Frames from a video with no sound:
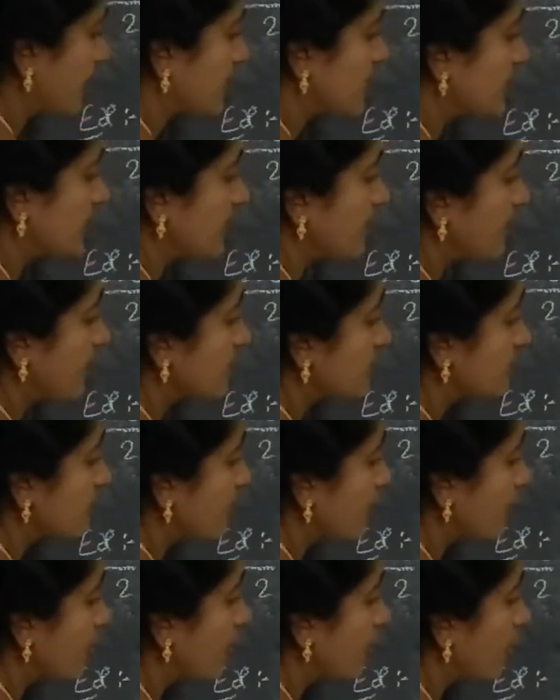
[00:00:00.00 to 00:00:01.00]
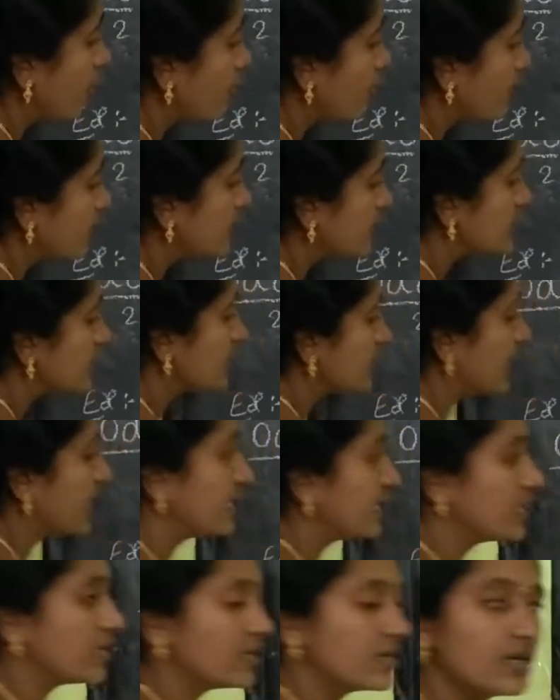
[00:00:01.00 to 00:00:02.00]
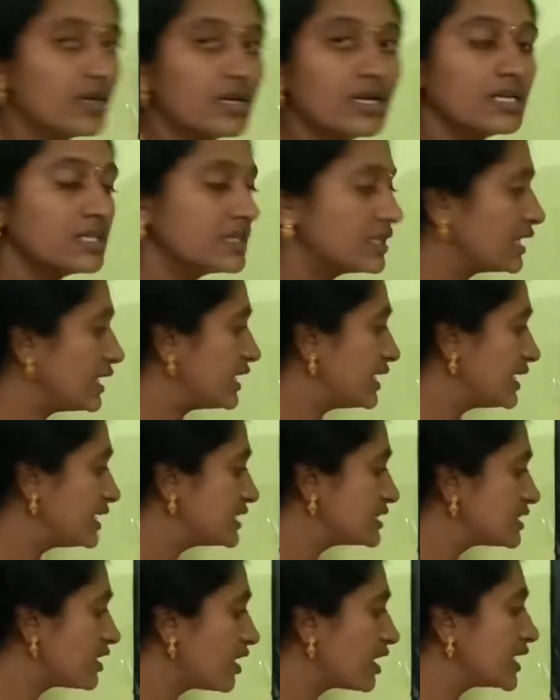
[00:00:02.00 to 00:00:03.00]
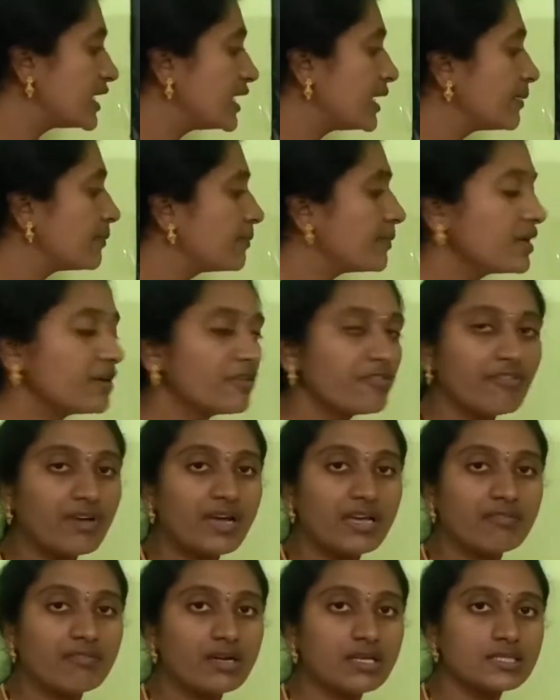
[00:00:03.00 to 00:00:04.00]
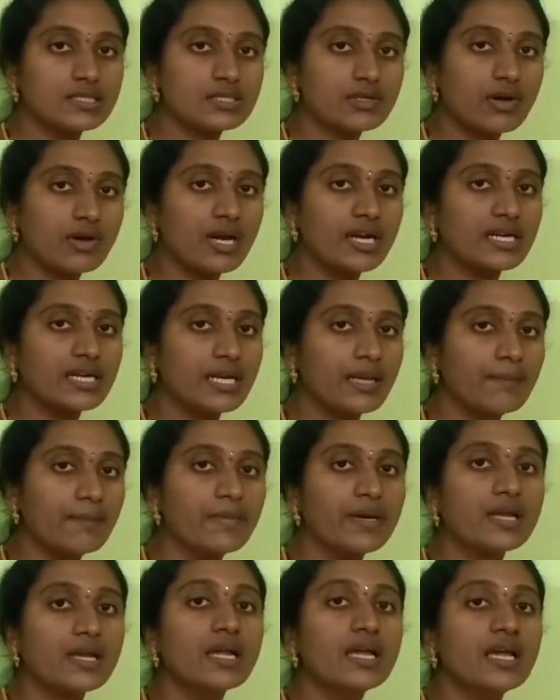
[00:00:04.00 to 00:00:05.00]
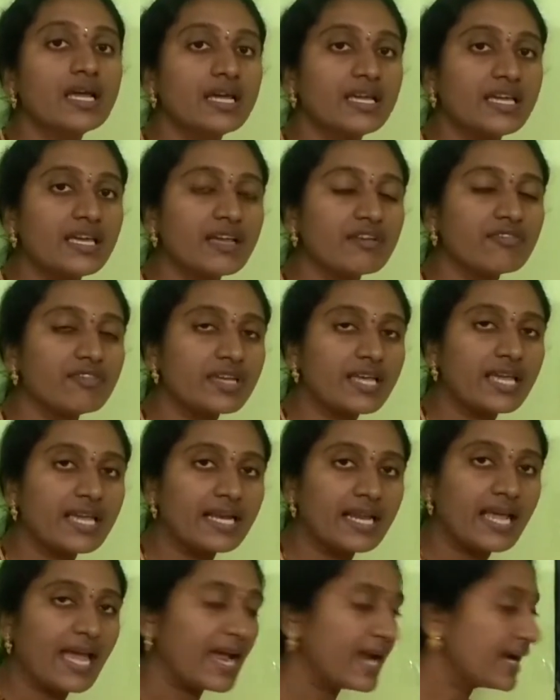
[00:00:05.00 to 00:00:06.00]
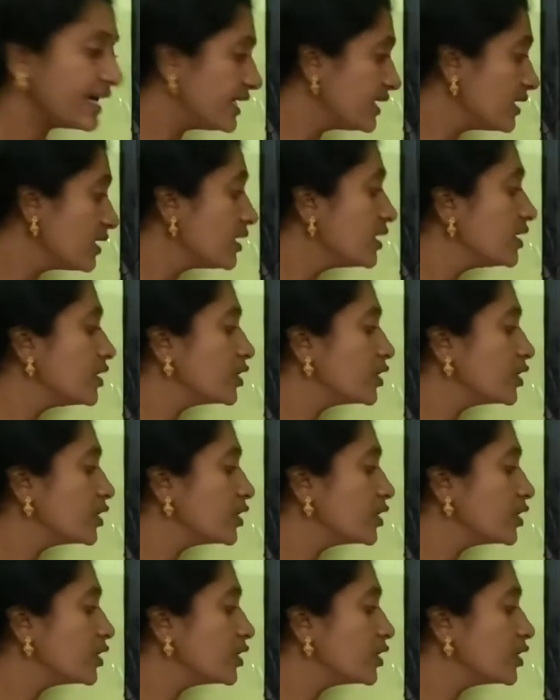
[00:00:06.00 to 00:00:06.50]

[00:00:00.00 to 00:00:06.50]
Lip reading: 3 plus 5 how much? 8. 3 is odd number, 5 also odd number. Here we can adding